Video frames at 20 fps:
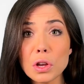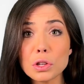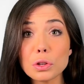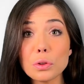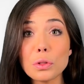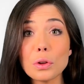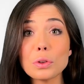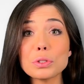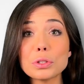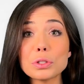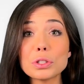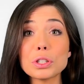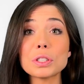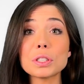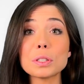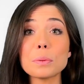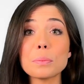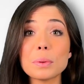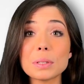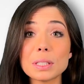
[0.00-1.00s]
So those are just
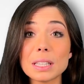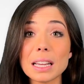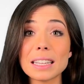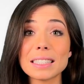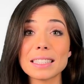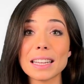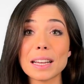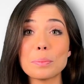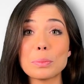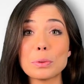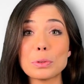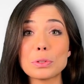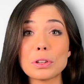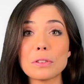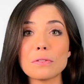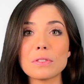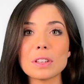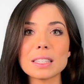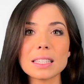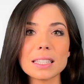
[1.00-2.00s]
some examples
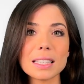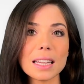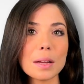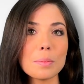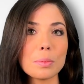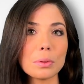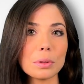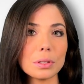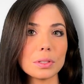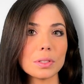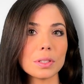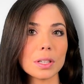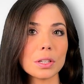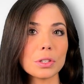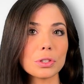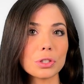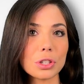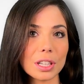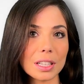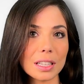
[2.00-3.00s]
of the
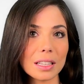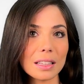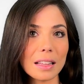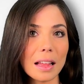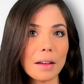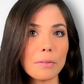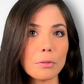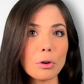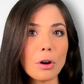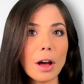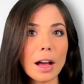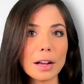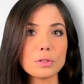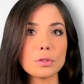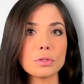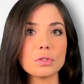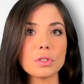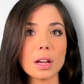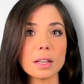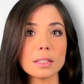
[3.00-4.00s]
stabilization level
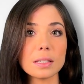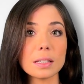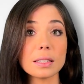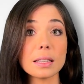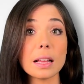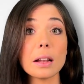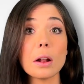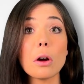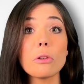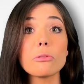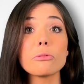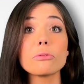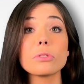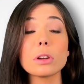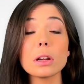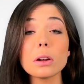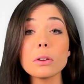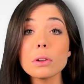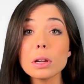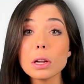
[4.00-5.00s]
exercises that are
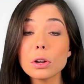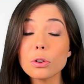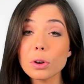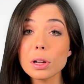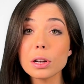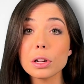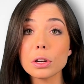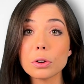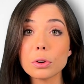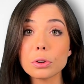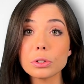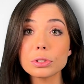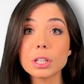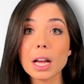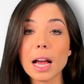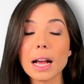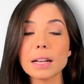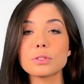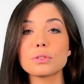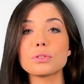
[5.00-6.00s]
very critical
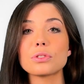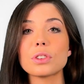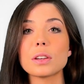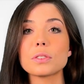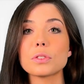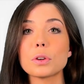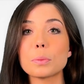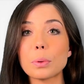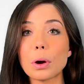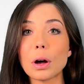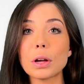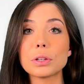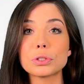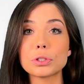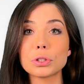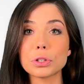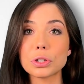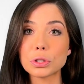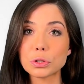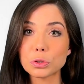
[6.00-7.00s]
to exercise our
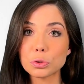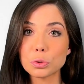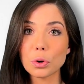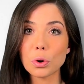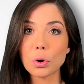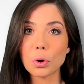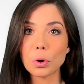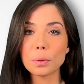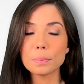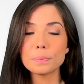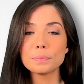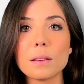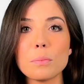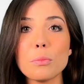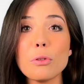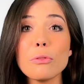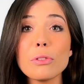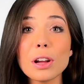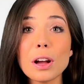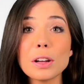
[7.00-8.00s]
posture control.
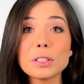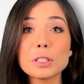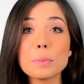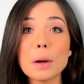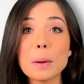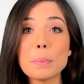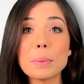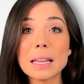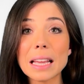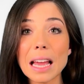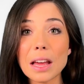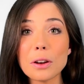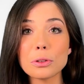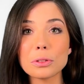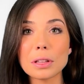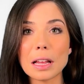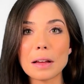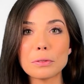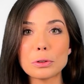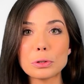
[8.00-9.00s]
Moving on to my beginner
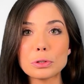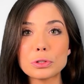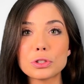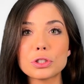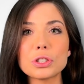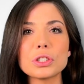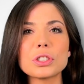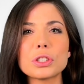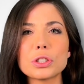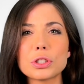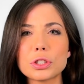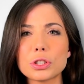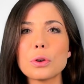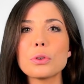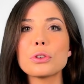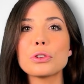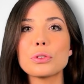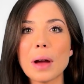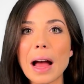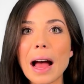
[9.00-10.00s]
levels, just to show
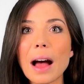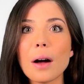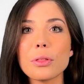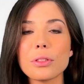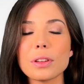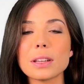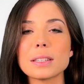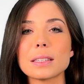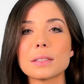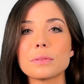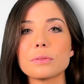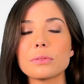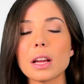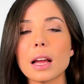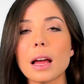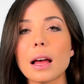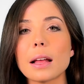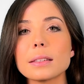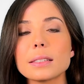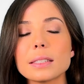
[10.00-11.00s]
you how things
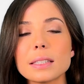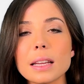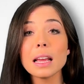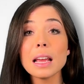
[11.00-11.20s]
advanced,